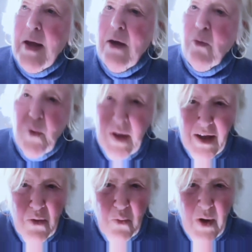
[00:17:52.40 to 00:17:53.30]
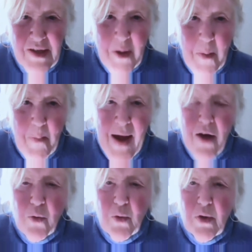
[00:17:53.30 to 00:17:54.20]
it really was
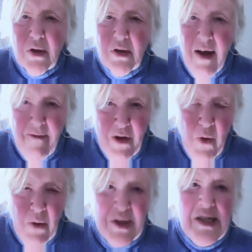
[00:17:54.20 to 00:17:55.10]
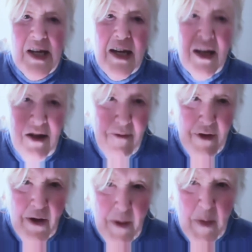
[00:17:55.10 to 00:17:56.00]
about loving what we did and
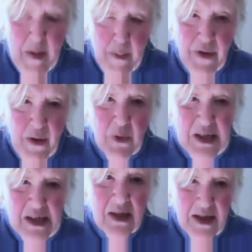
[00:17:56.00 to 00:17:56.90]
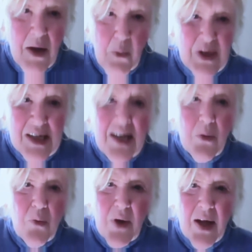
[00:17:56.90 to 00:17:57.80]
loving on the people that we did
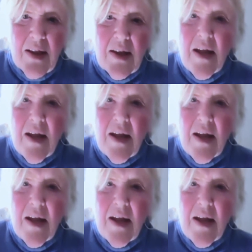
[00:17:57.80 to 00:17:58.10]
it with.